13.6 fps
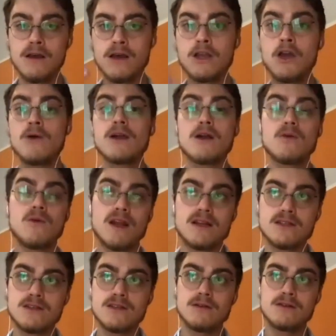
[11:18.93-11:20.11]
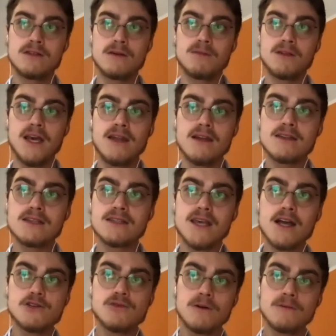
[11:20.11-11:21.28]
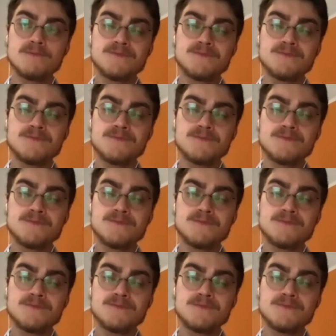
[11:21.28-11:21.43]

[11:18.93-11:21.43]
going according to plan and to schedule.